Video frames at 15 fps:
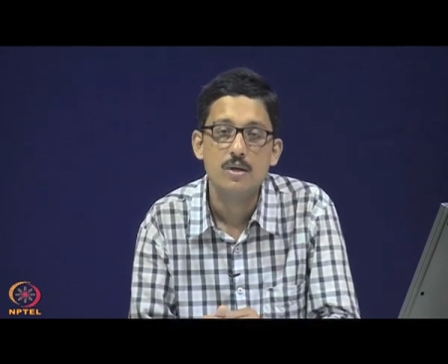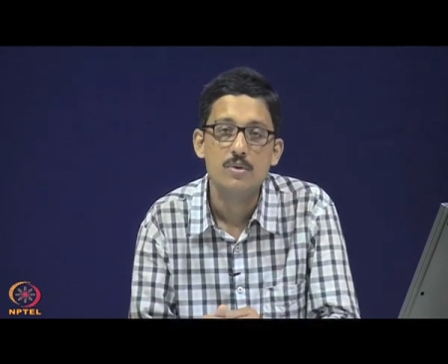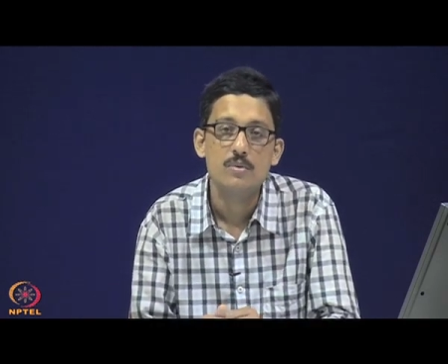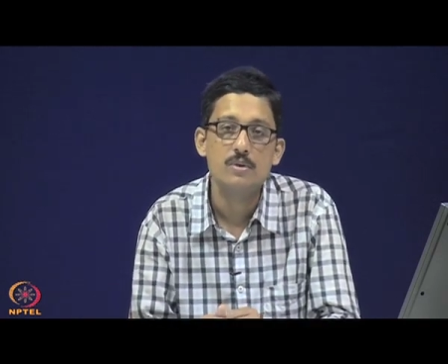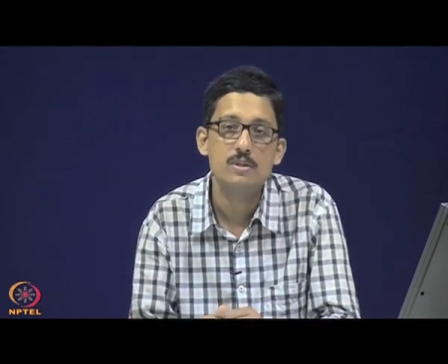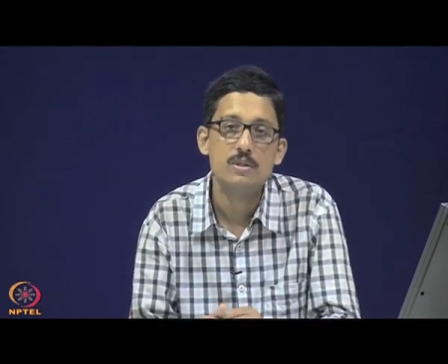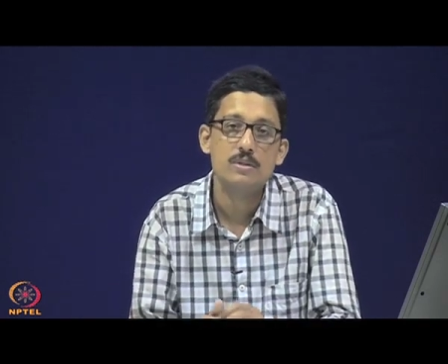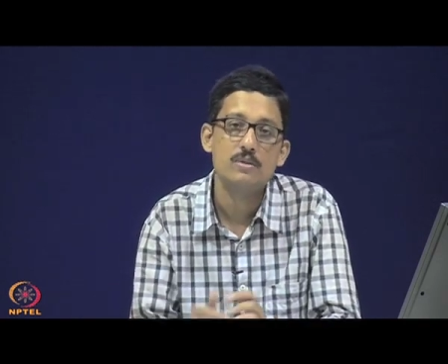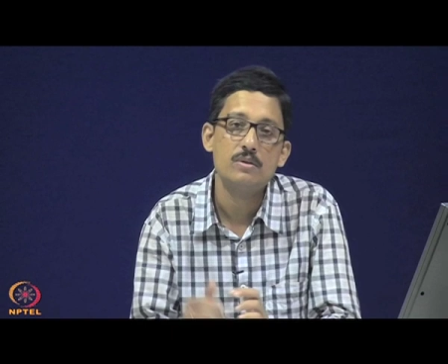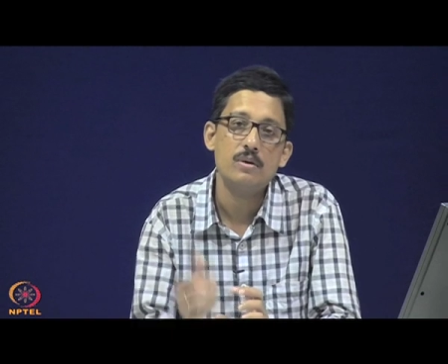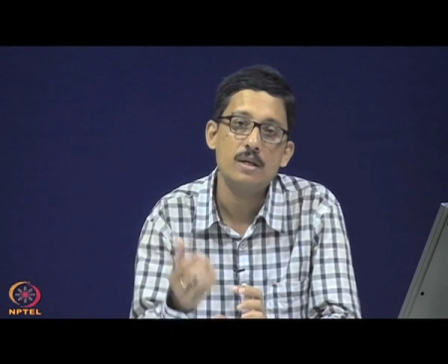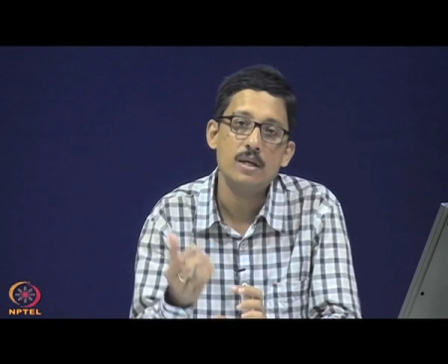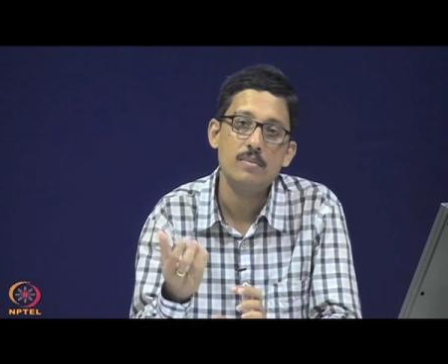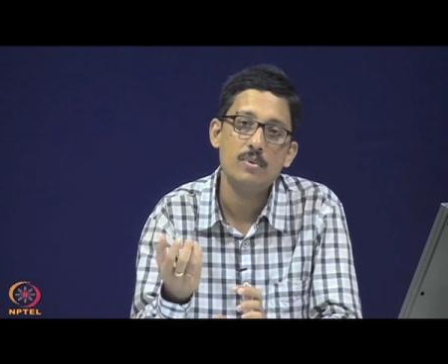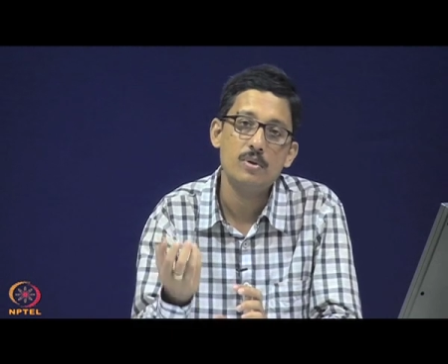which is
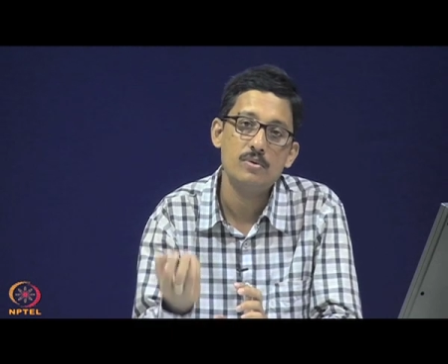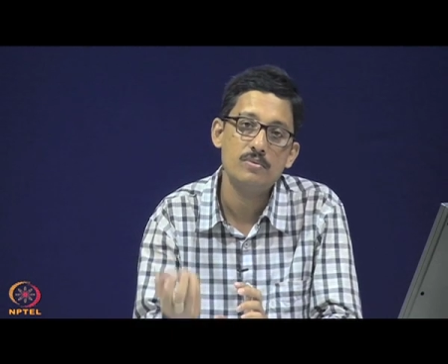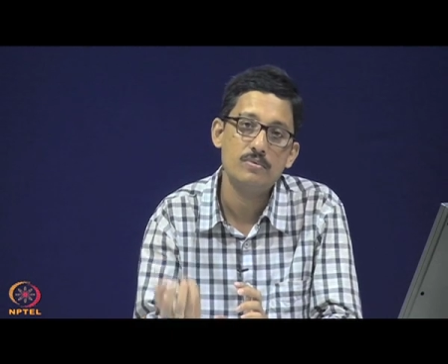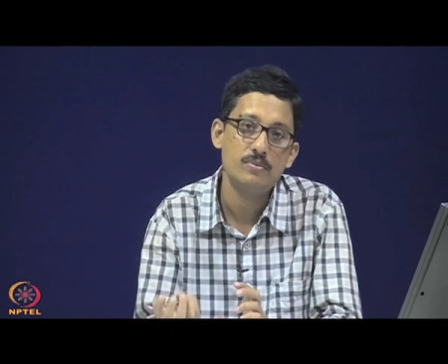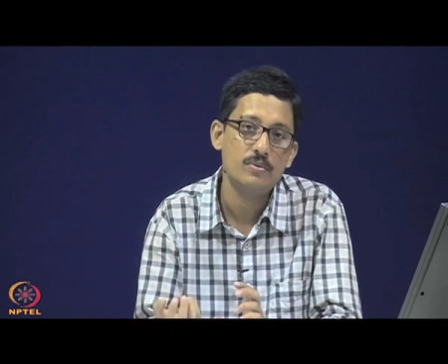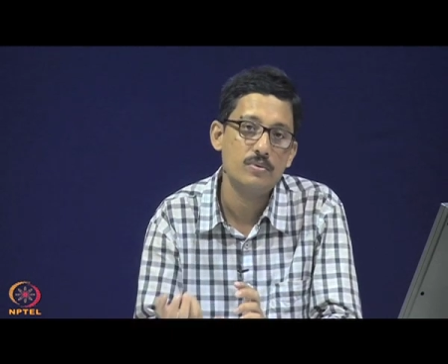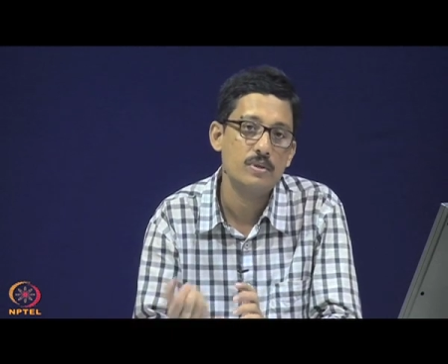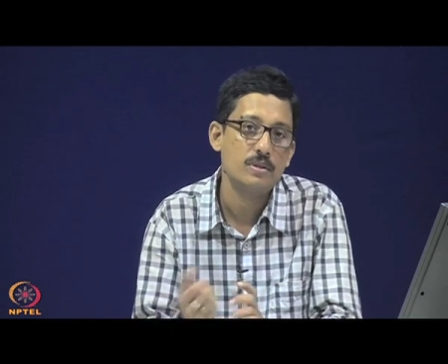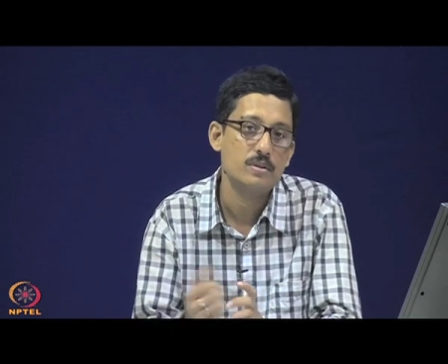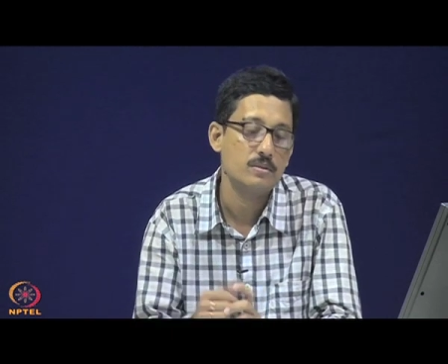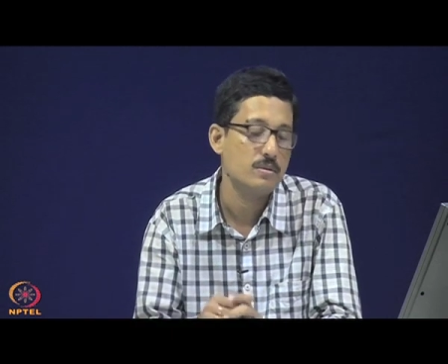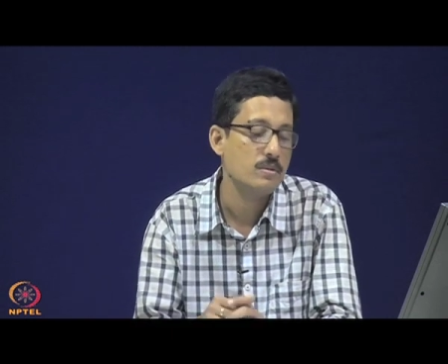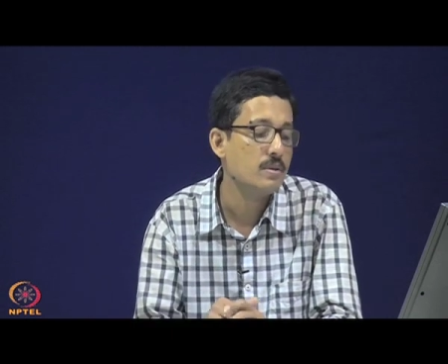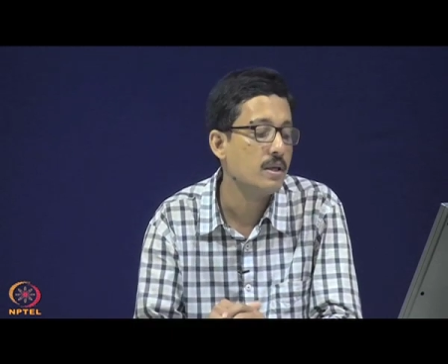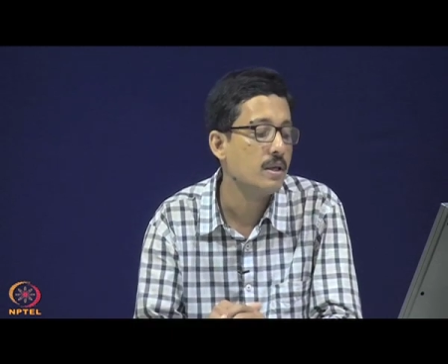not able to fluoresce.
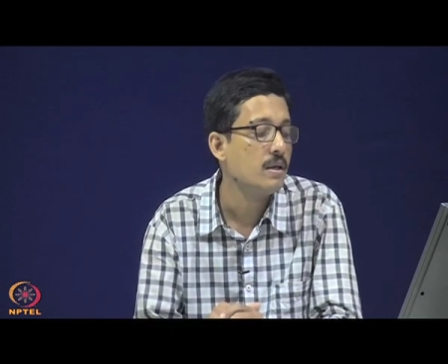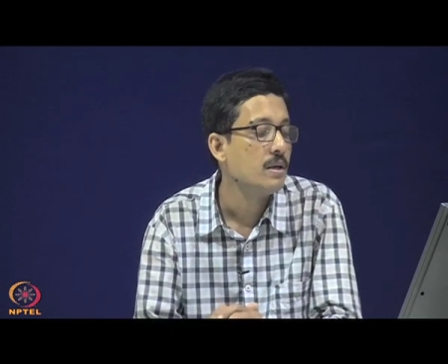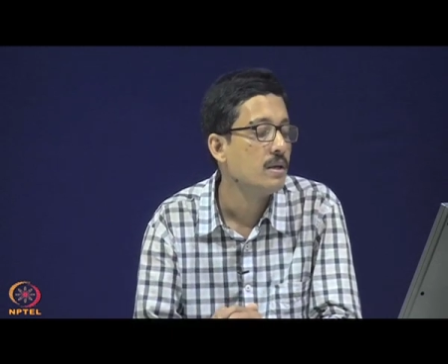Okay,